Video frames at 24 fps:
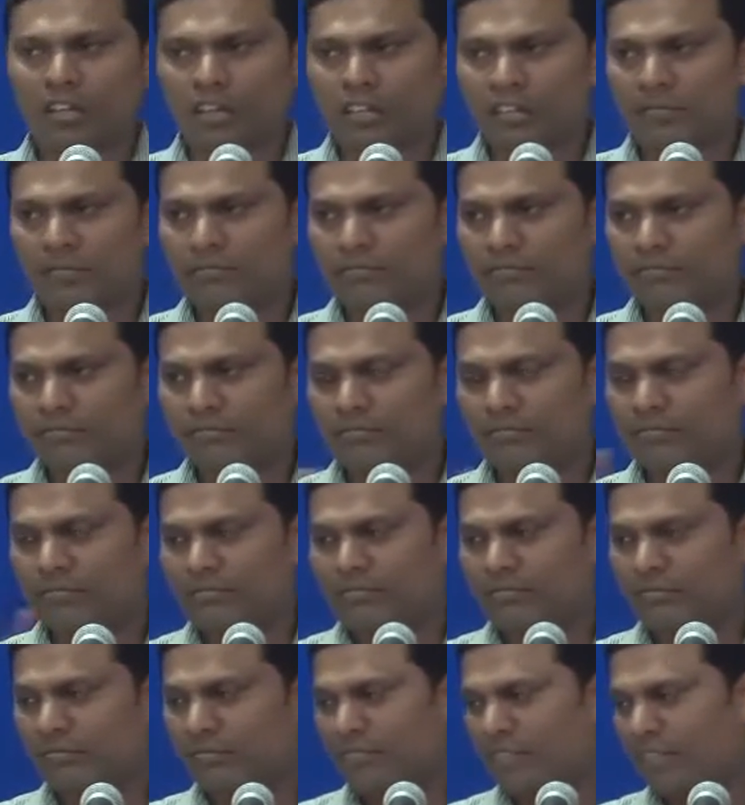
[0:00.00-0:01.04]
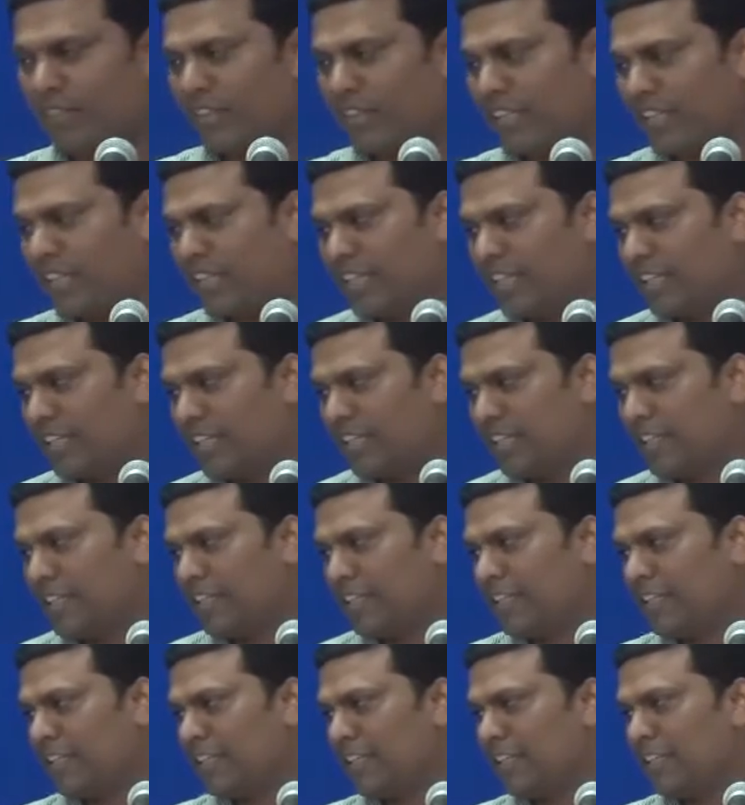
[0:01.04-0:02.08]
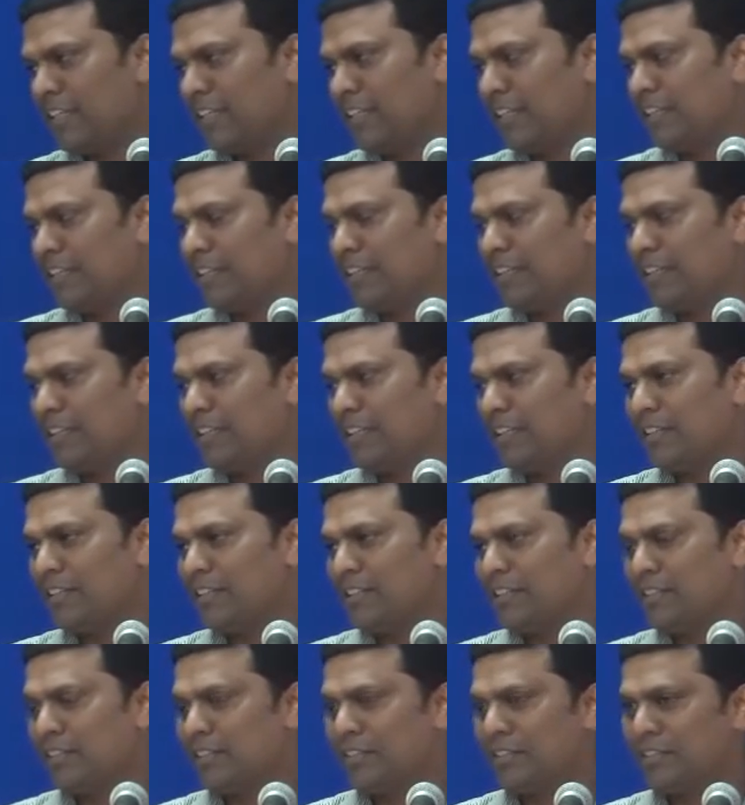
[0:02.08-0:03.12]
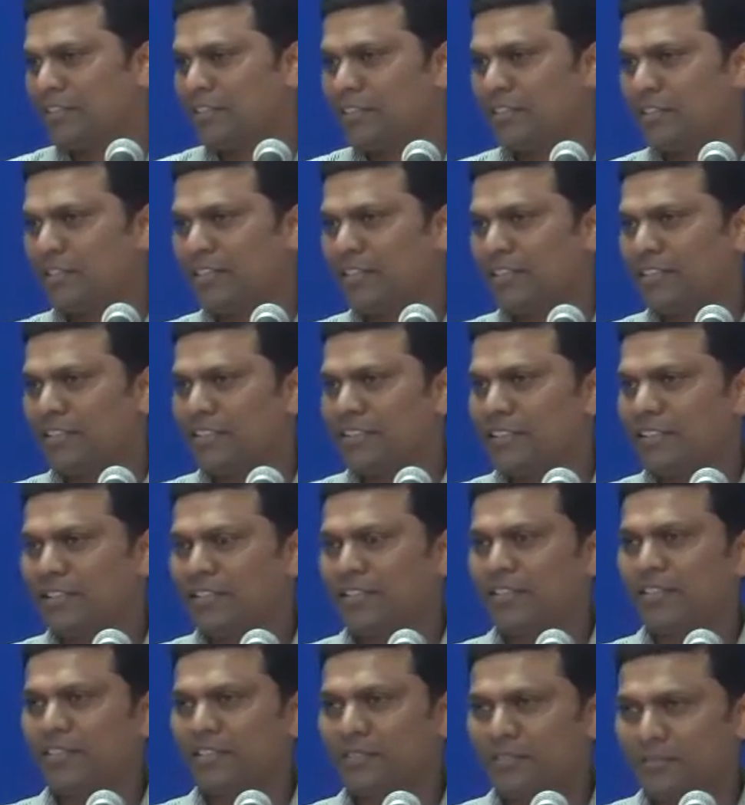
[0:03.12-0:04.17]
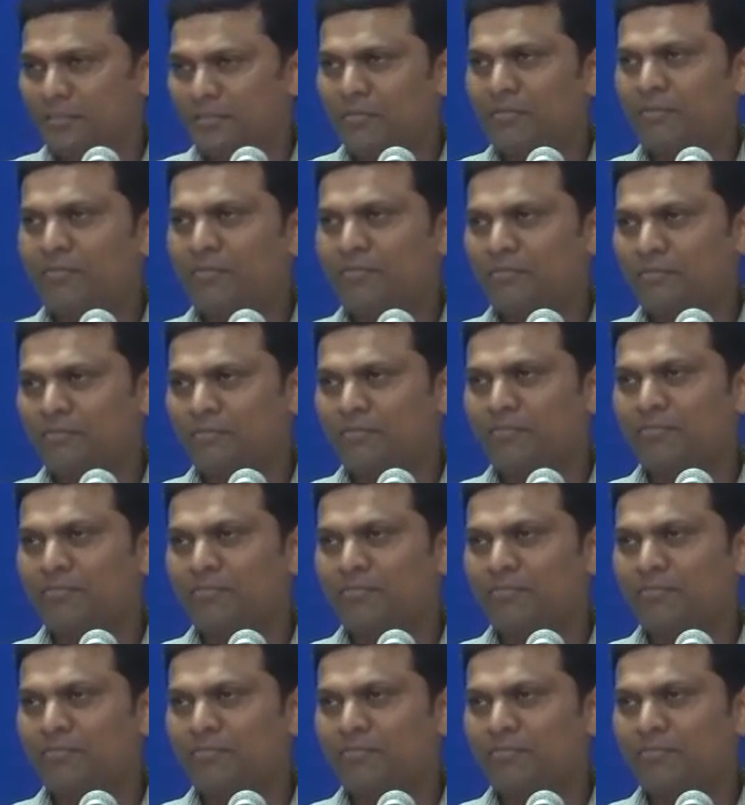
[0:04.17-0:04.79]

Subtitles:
(silent)